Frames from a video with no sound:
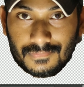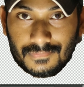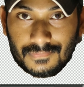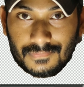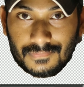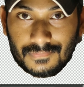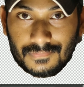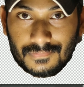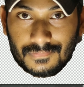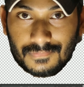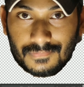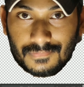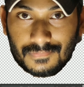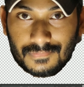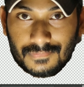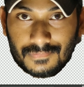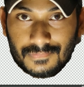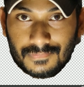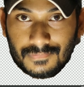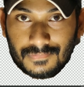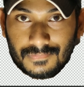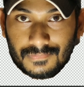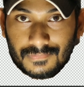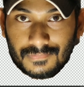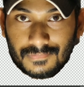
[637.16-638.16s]

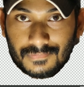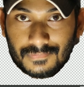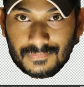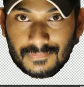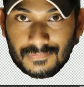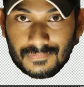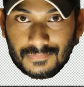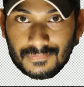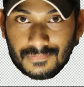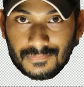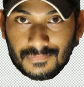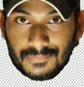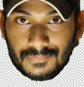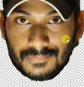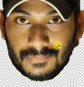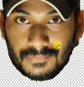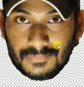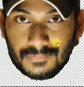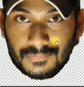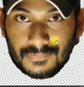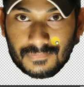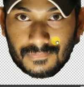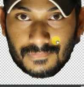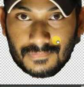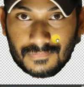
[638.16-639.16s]

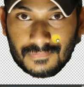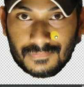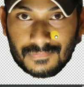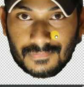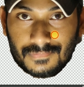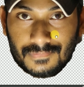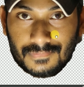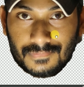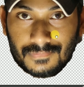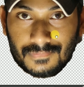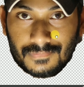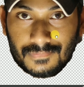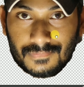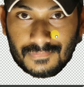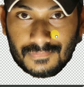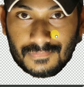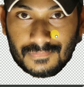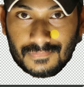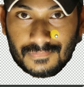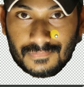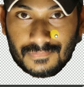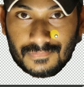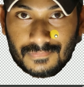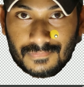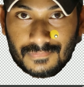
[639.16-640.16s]

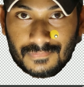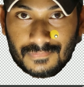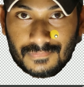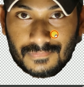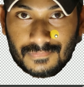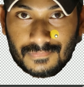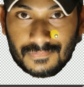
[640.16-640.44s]
No one is speaking in this clip.